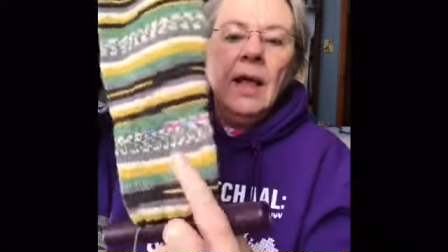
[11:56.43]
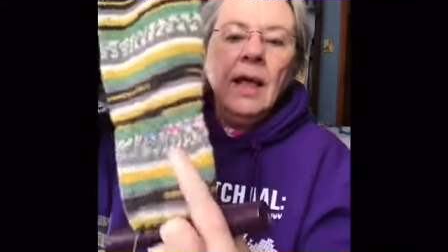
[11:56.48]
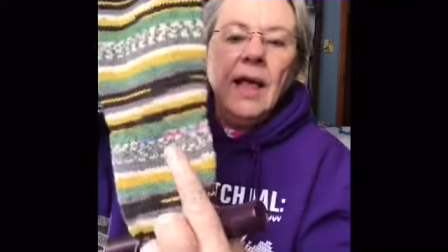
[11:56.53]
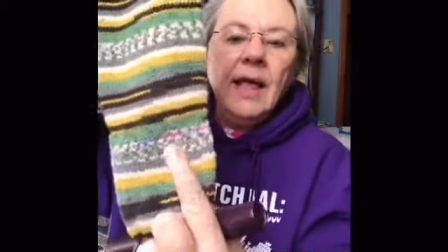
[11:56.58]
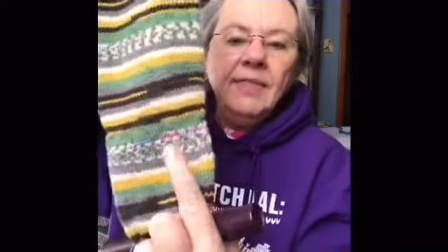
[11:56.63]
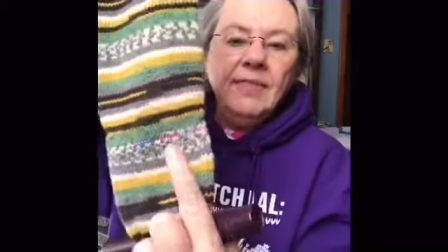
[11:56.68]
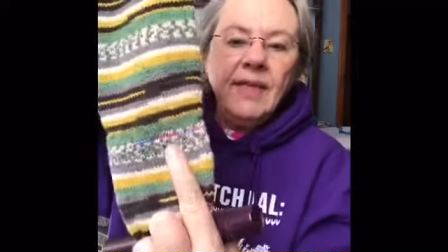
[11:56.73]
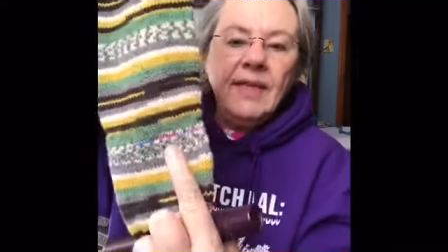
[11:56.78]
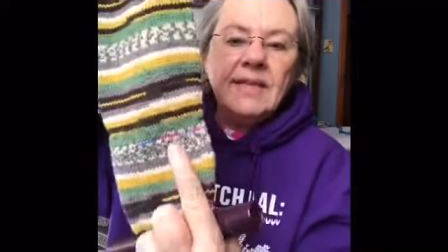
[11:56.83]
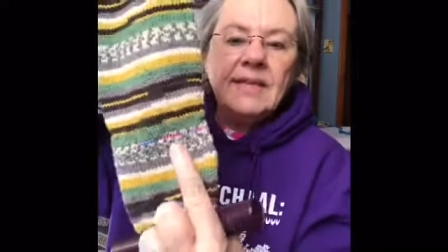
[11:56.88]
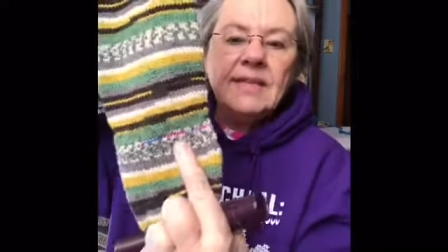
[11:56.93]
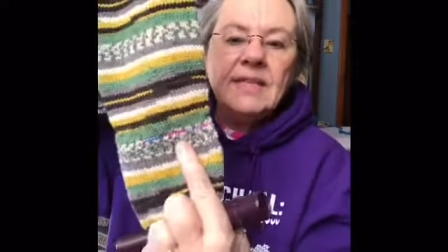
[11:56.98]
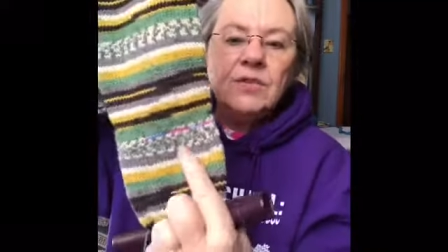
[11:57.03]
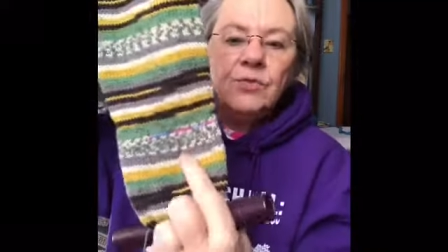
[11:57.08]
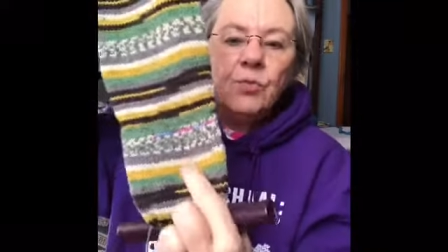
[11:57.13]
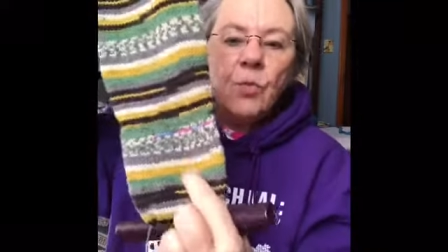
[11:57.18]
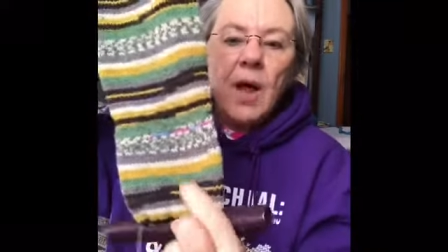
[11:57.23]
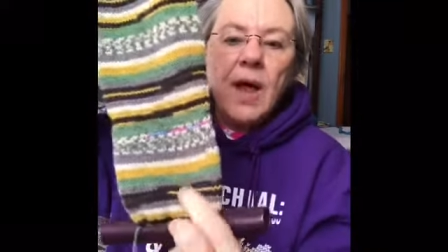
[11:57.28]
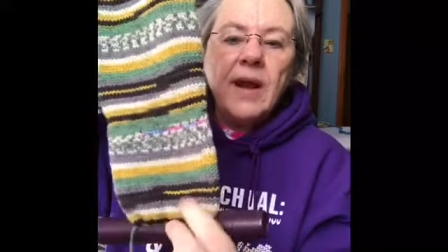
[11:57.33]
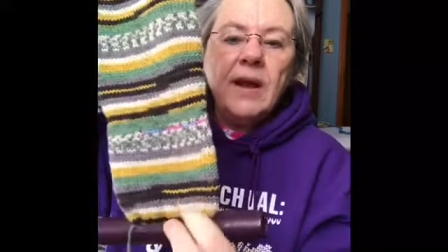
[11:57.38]
And this
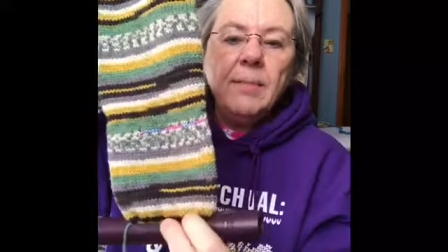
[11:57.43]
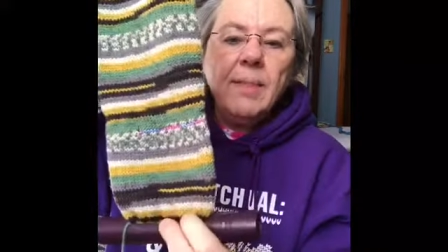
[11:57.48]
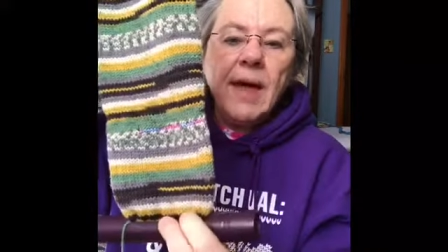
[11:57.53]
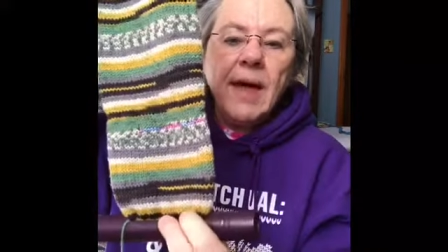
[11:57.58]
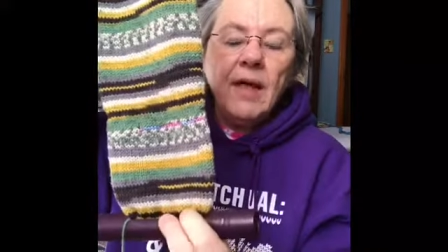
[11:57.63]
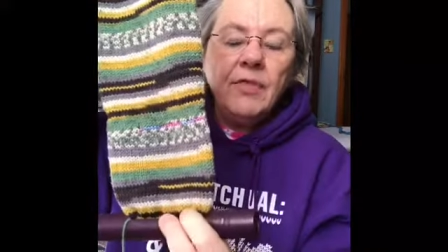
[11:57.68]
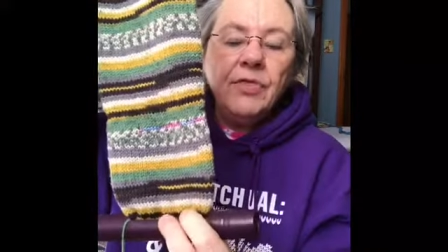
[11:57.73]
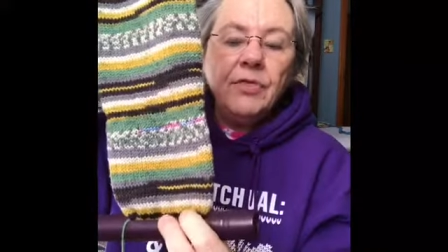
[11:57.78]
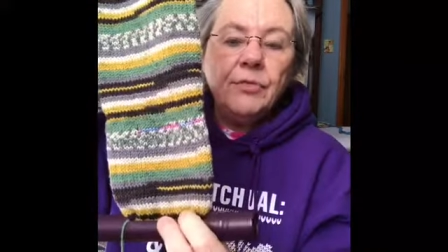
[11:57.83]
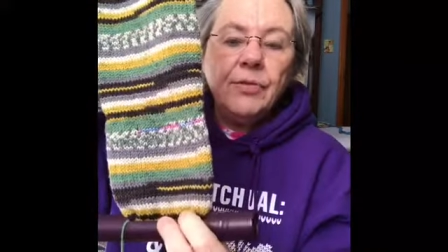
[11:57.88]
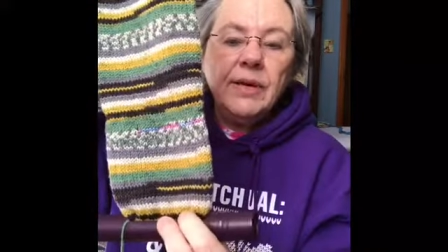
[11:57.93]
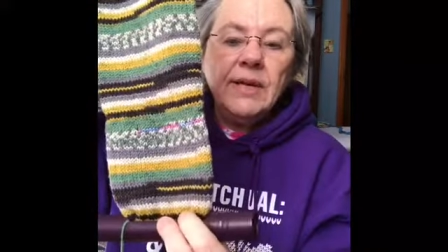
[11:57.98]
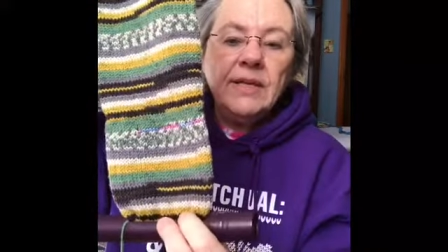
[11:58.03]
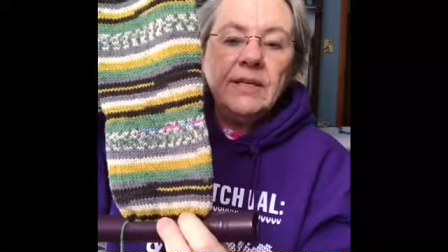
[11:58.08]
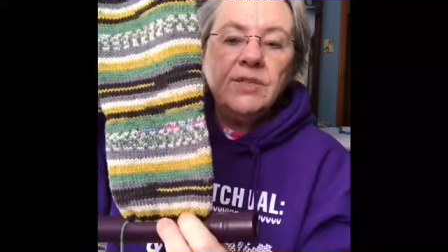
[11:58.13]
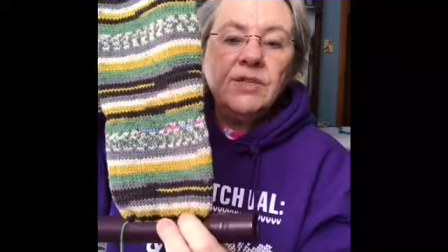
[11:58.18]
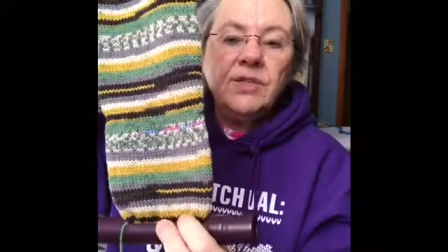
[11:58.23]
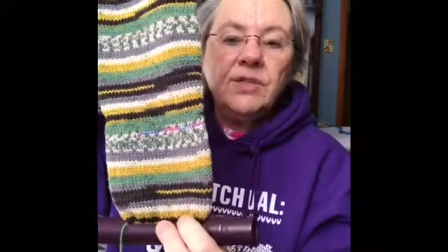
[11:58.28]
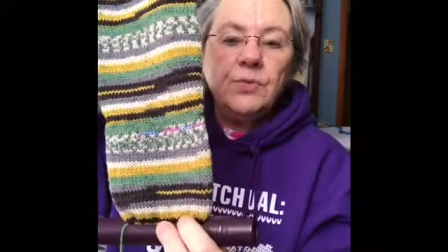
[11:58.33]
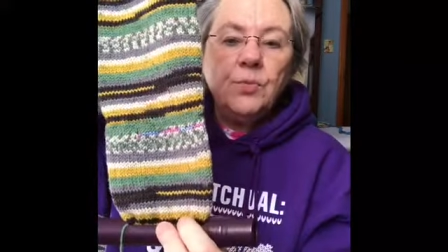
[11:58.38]
is right about three
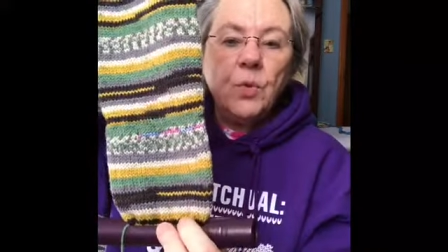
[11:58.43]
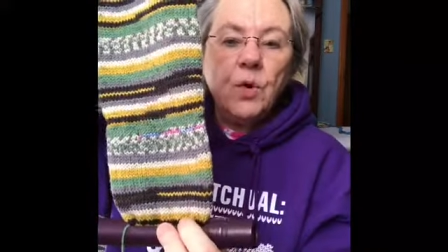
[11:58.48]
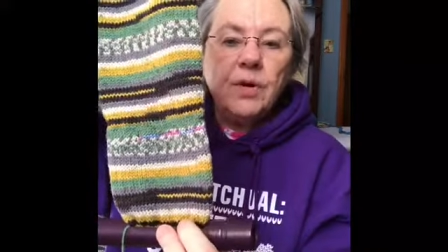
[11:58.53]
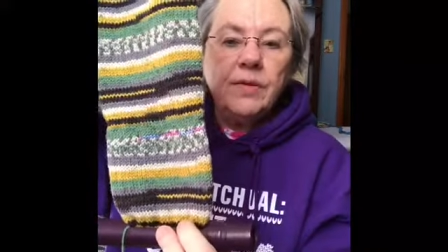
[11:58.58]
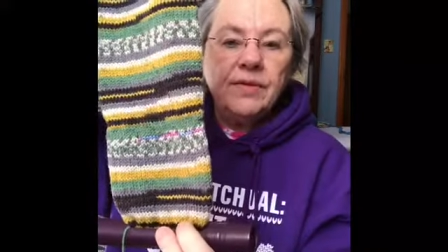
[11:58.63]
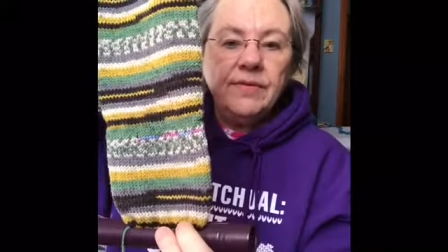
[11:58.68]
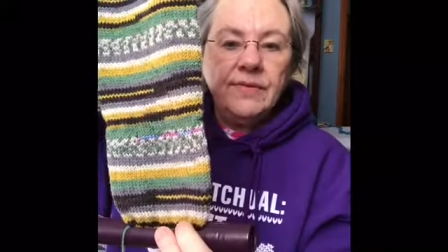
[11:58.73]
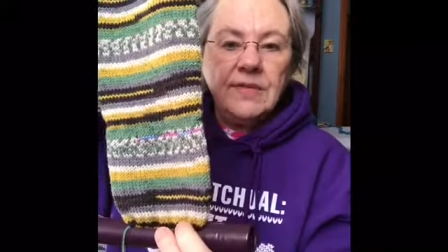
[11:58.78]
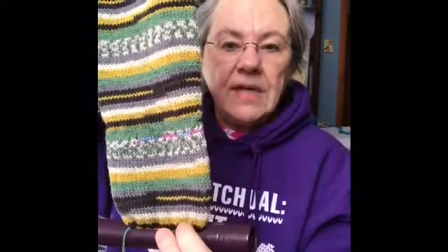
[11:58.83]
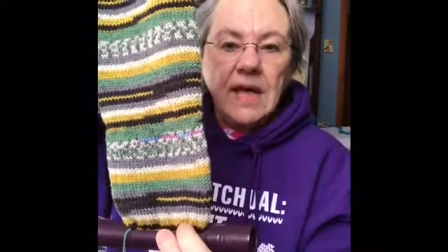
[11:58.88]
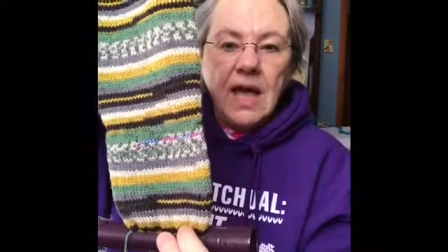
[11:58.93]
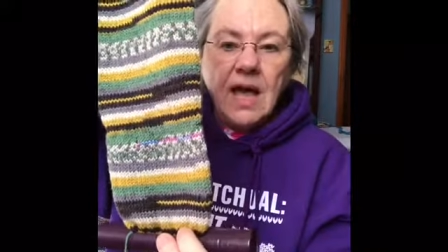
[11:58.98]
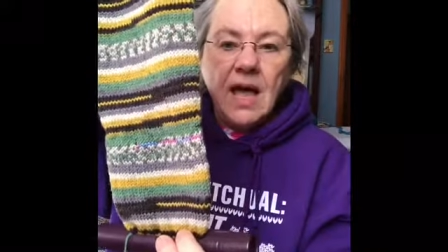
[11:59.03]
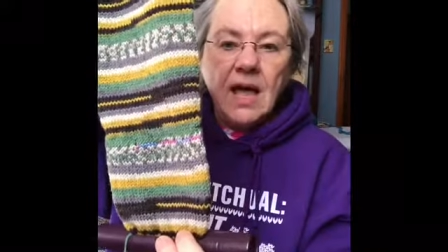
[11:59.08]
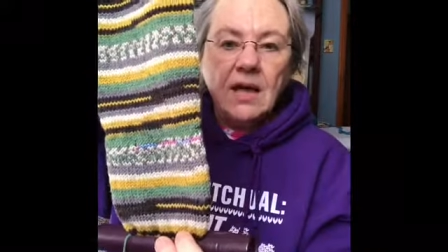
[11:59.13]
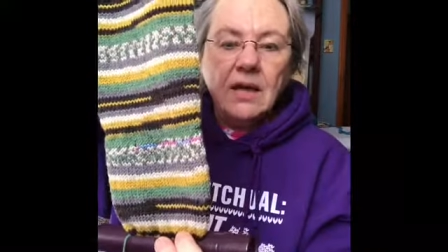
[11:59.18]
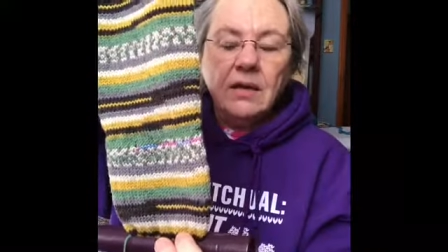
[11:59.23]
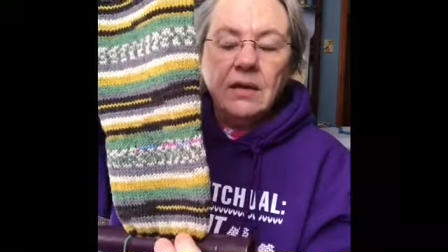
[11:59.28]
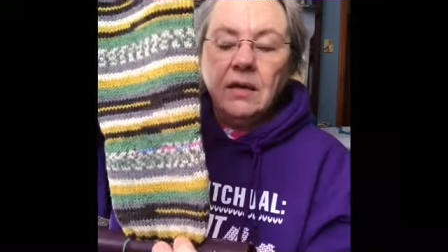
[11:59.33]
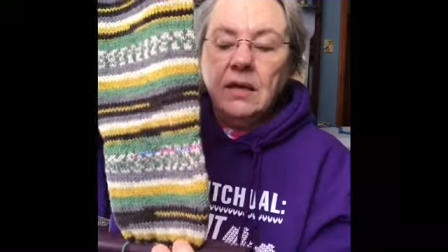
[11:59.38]
inches worth of
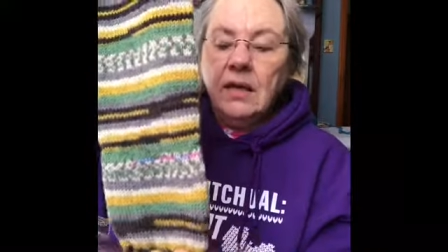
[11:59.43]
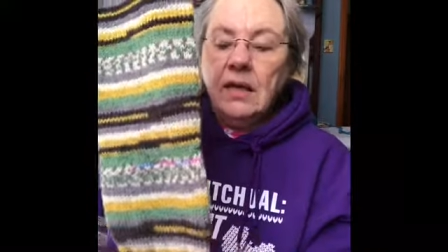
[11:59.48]
sock.